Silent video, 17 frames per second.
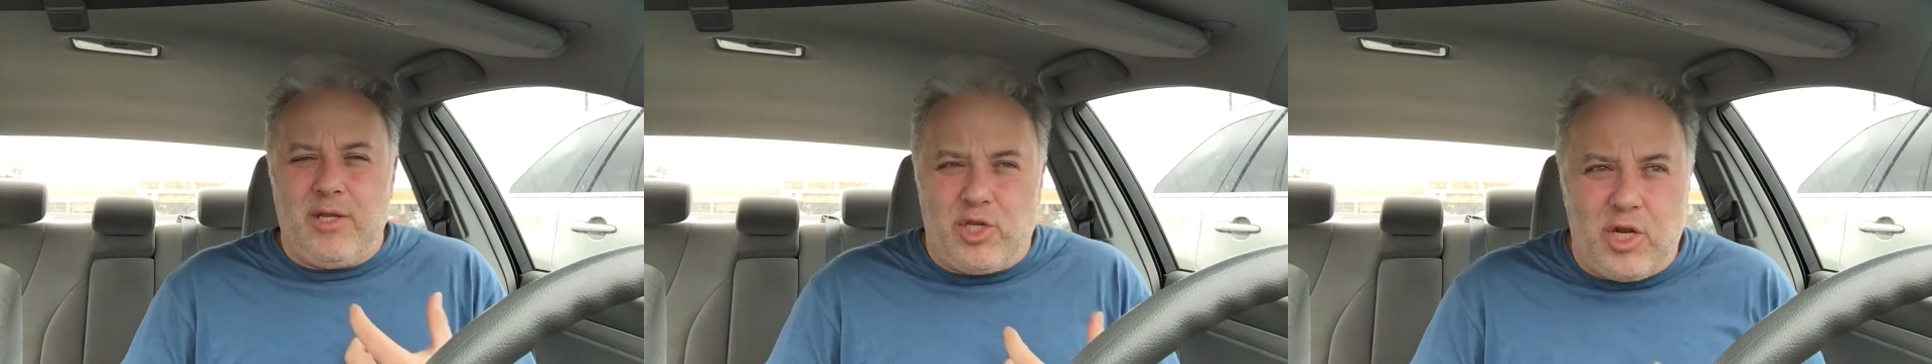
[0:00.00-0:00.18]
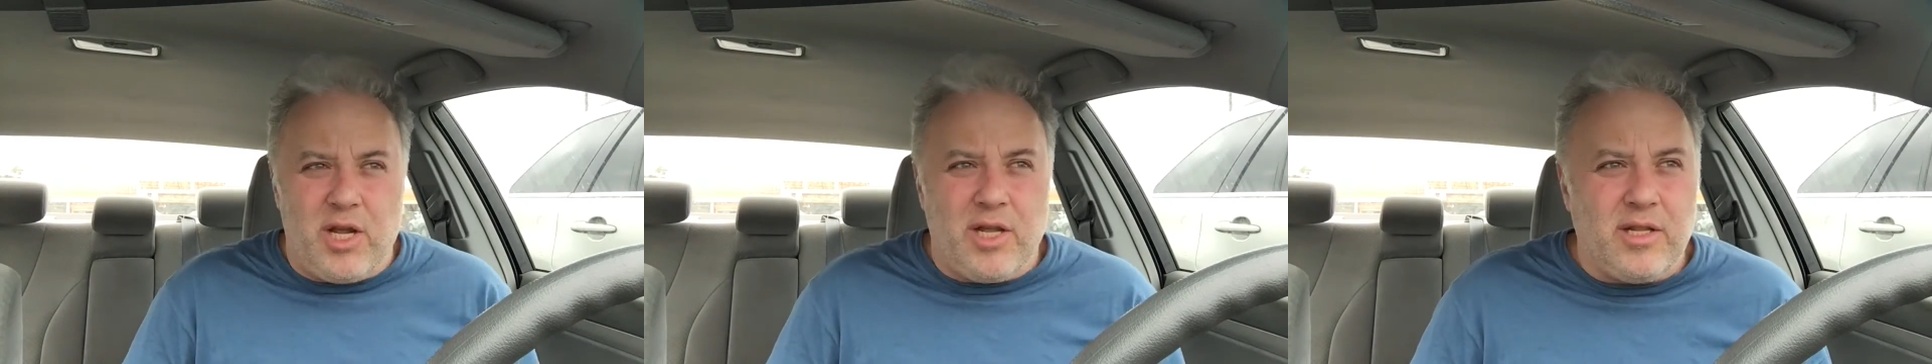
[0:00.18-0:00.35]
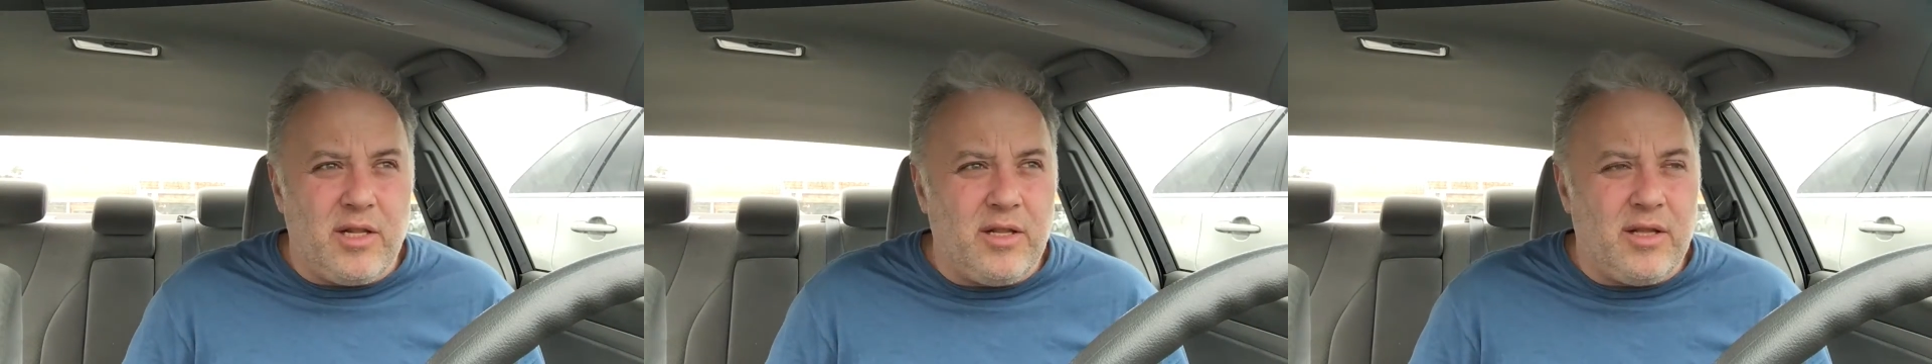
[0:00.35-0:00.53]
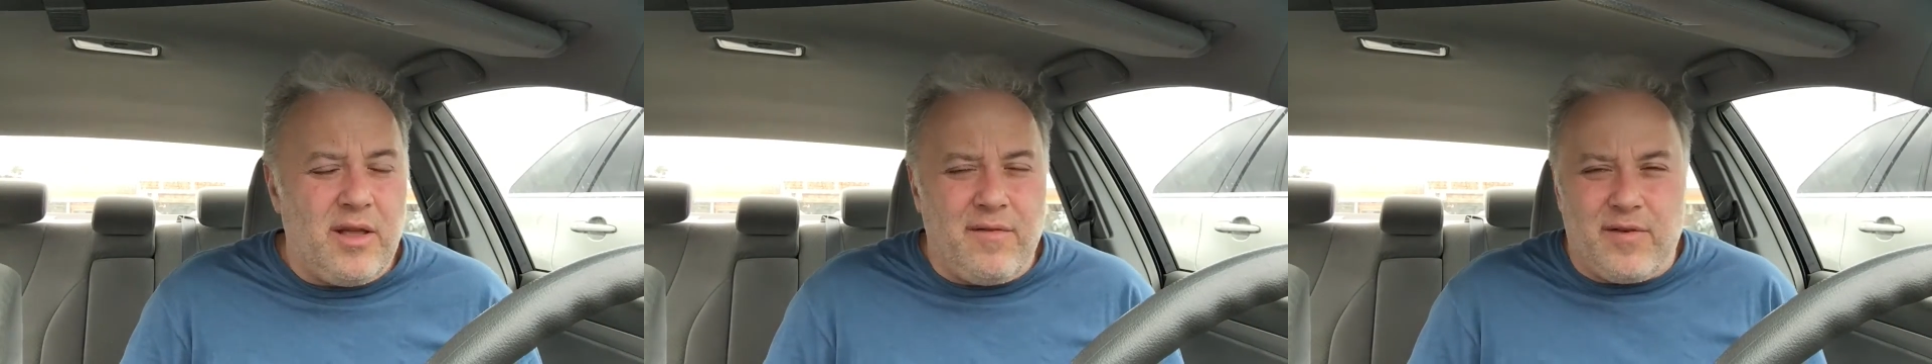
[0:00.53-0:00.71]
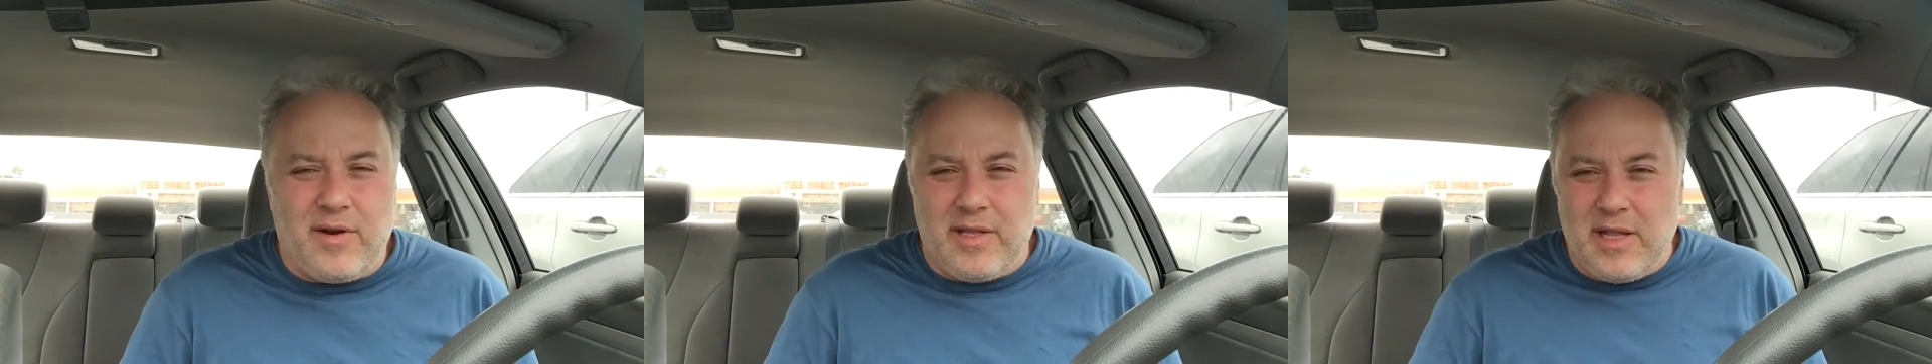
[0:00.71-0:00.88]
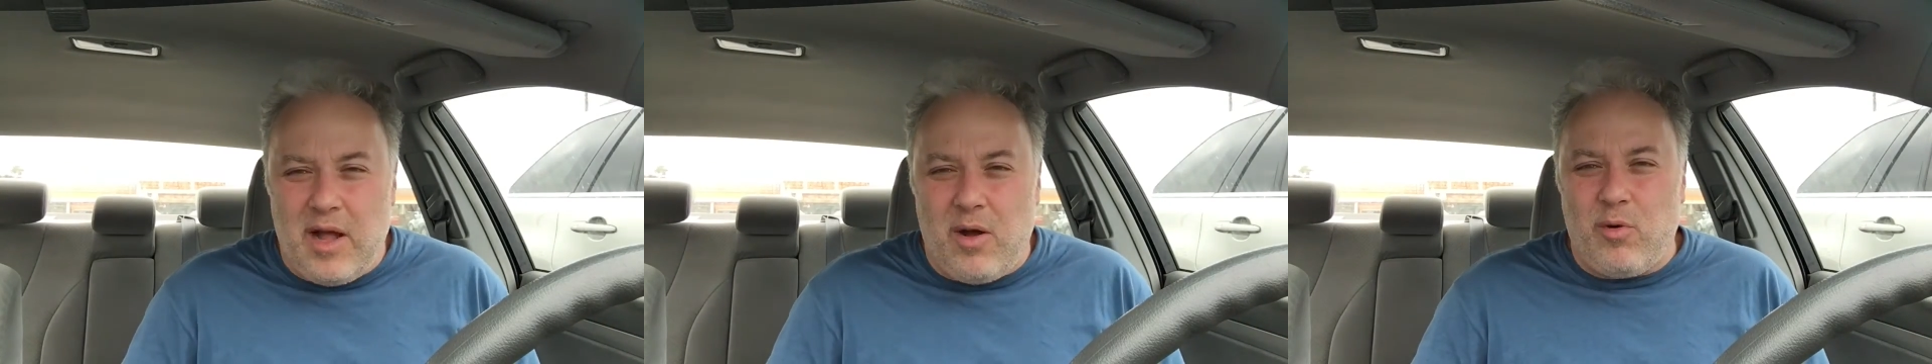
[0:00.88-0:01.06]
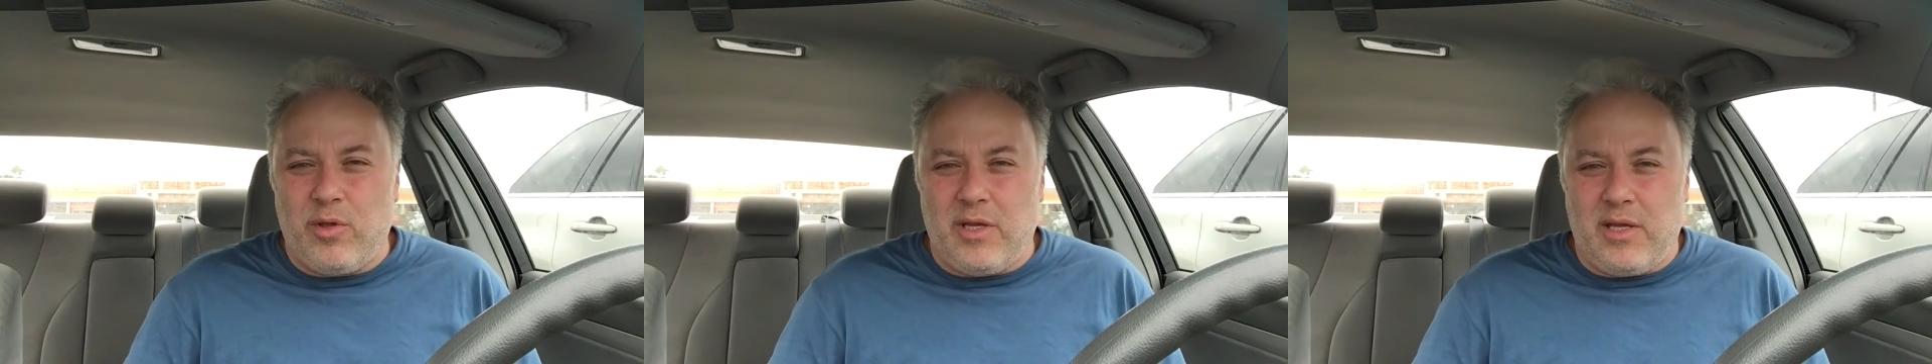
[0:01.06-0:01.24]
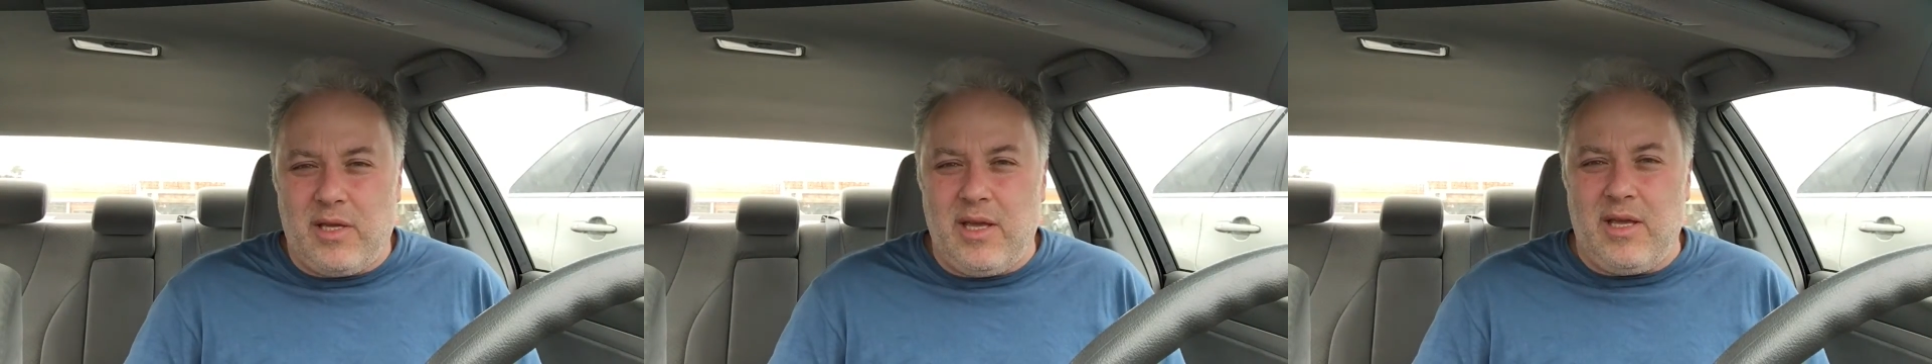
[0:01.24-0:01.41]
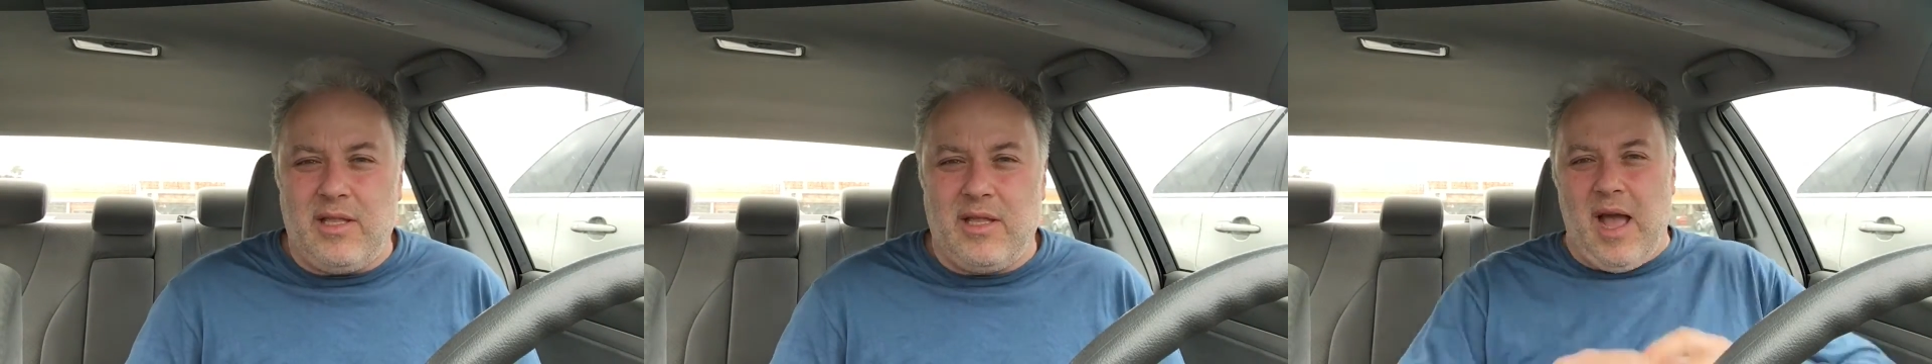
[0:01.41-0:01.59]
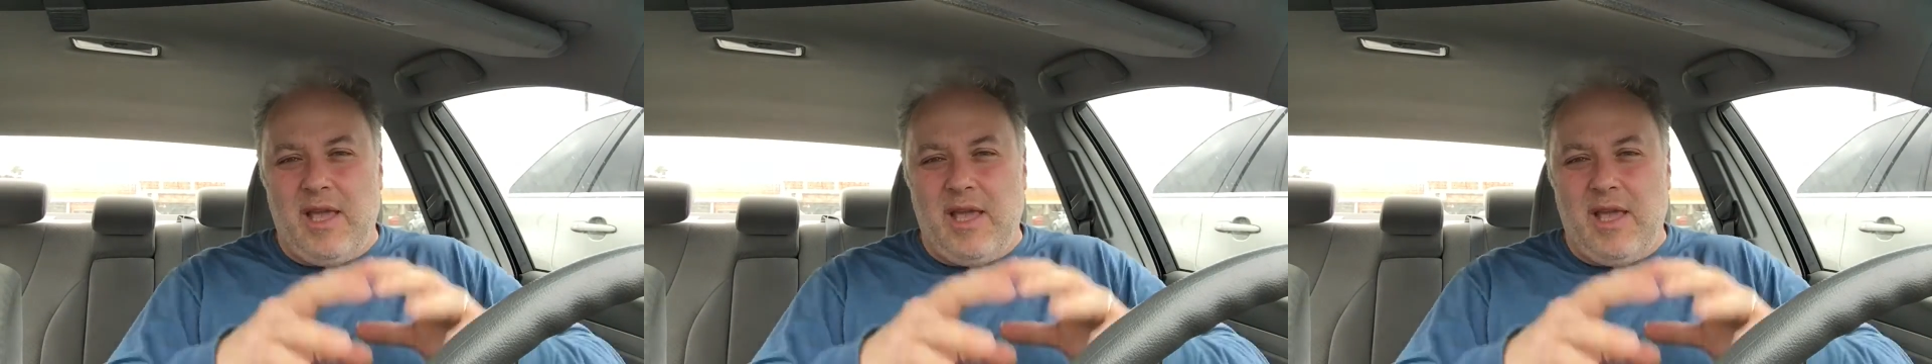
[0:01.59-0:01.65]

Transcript: channel every now and again,